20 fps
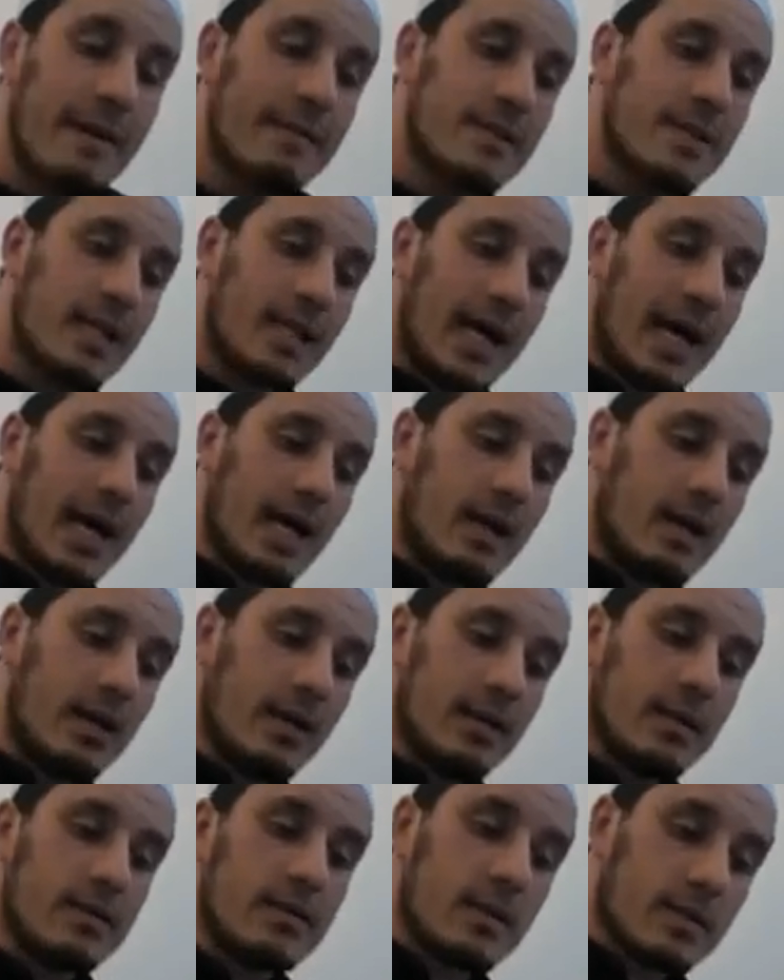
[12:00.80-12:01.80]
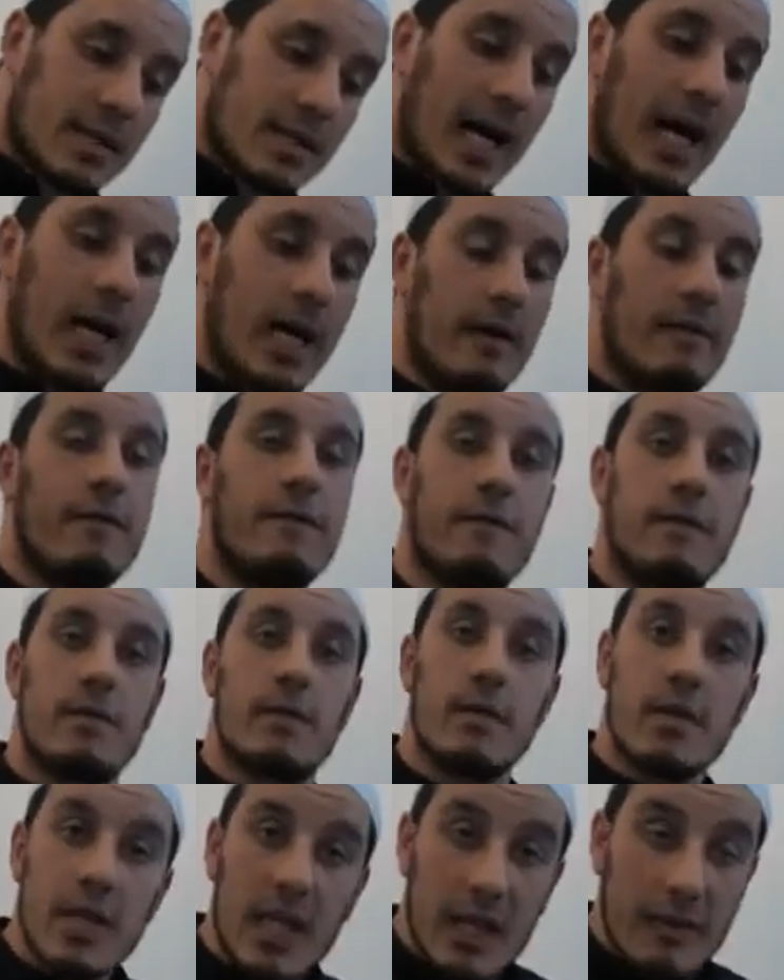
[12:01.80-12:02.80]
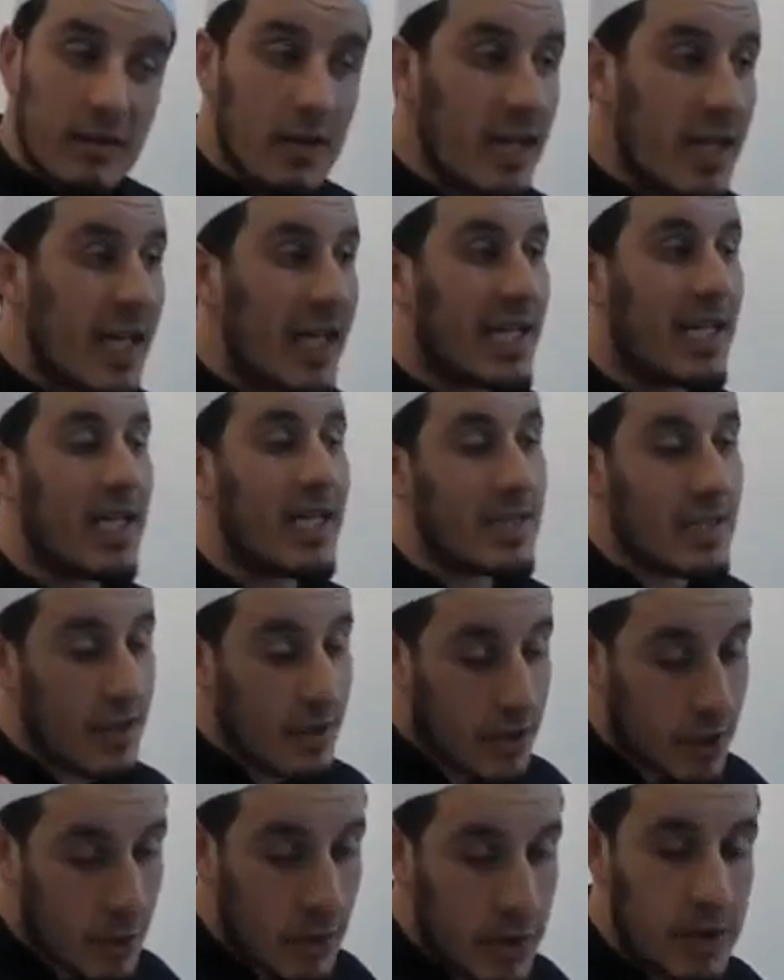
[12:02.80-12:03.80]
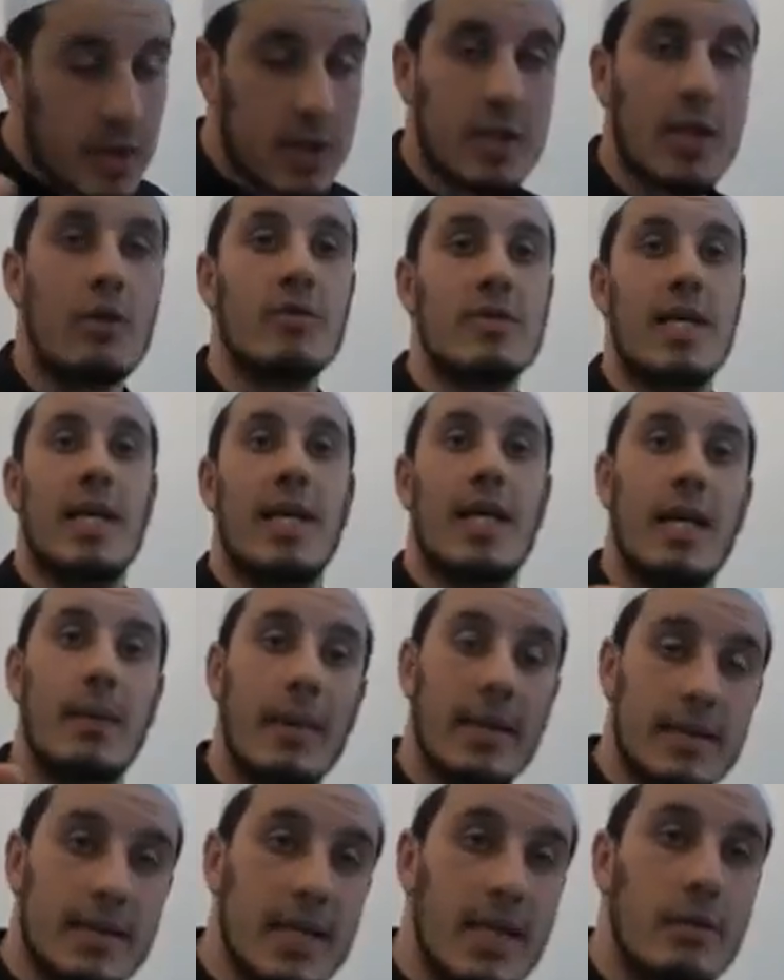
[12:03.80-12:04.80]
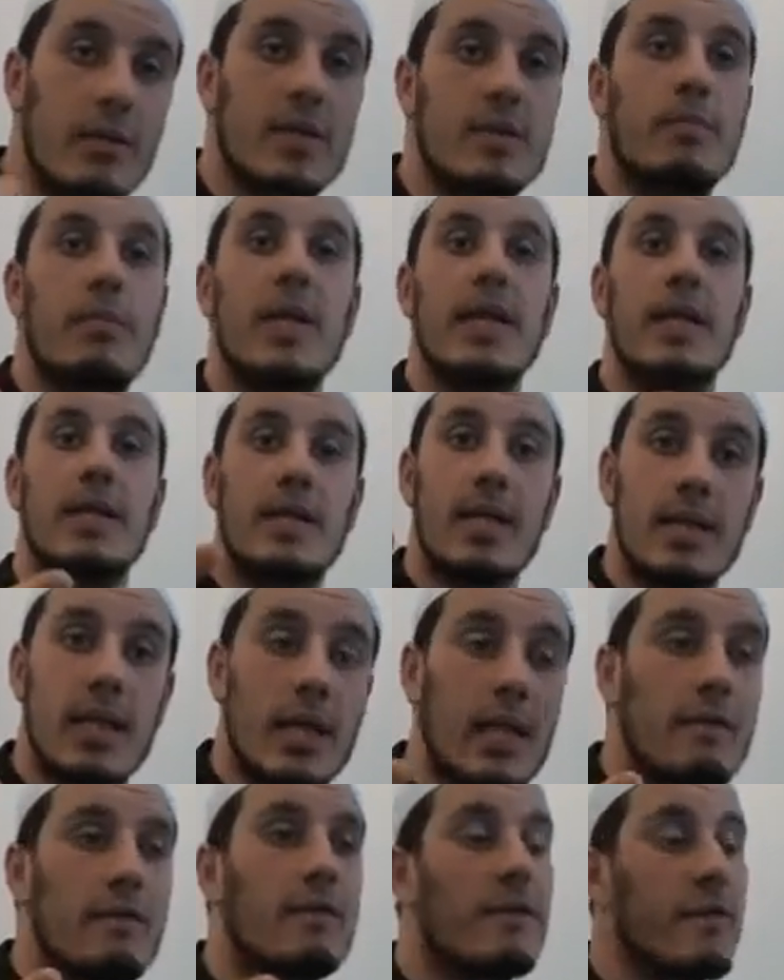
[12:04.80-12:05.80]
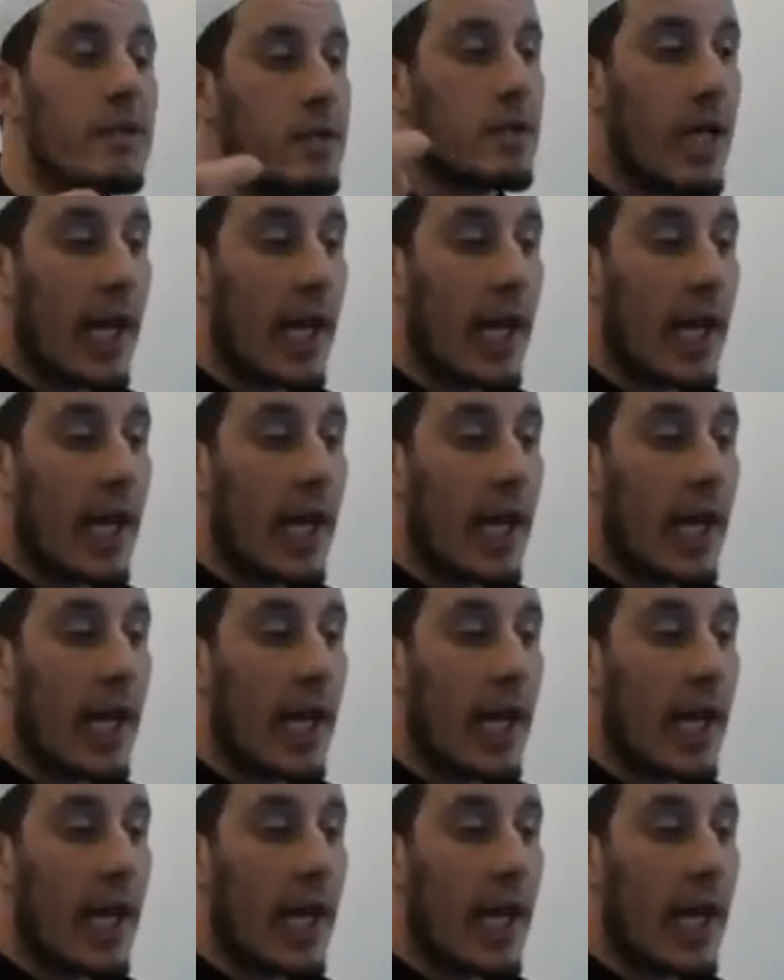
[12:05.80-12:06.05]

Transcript: after that, the Ta'if, even little kids are throwing stones at him until he was bleeding and everything.